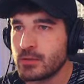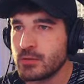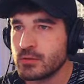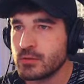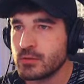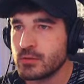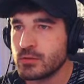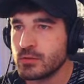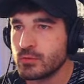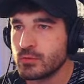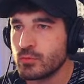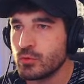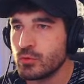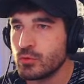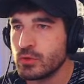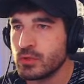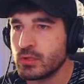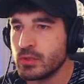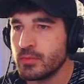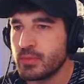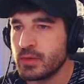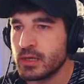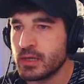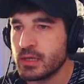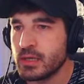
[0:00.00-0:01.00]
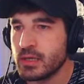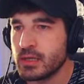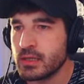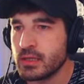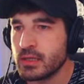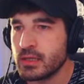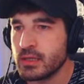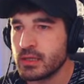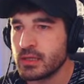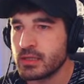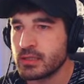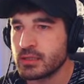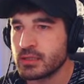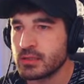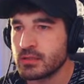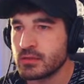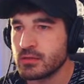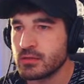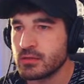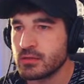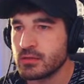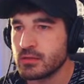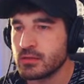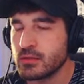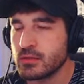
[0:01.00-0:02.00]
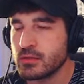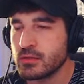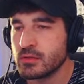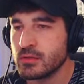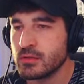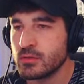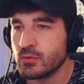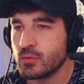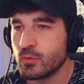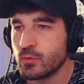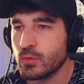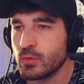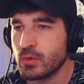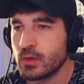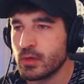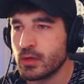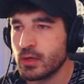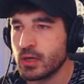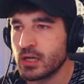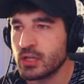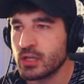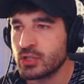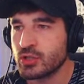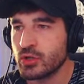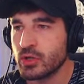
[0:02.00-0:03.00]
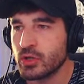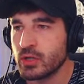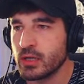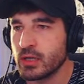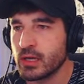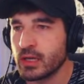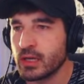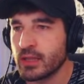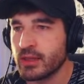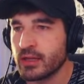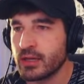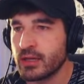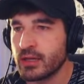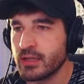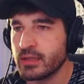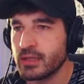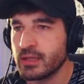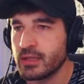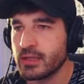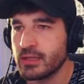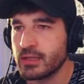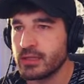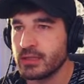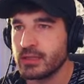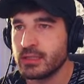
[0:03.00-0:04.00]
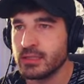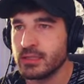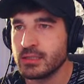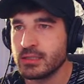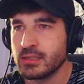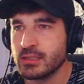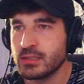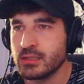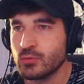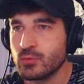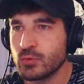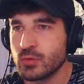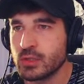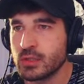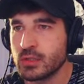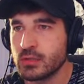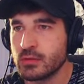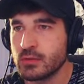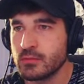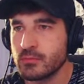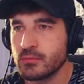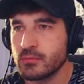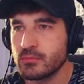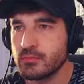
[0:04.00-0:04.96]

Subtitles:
So multiband, yes. Actually, I think I delete this one.